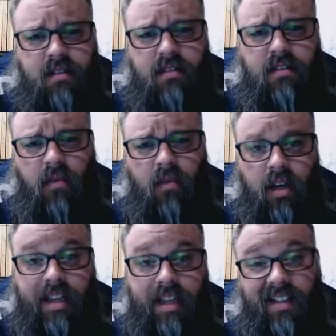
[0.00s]
to work
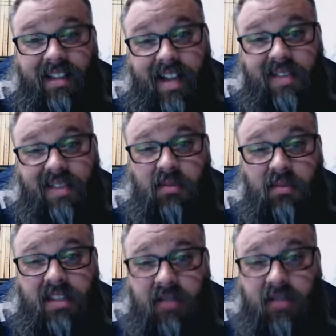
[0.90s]
in the classroom to
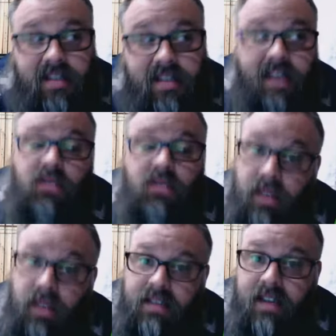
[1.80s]
give you guys extra
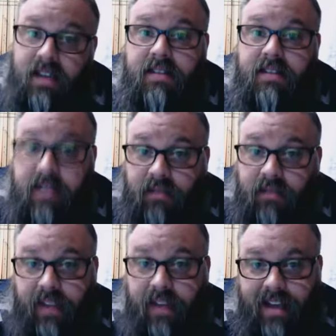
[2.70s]
recess, stuff like
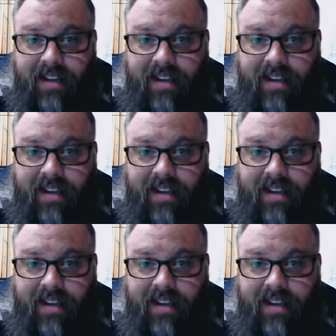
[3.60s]
that.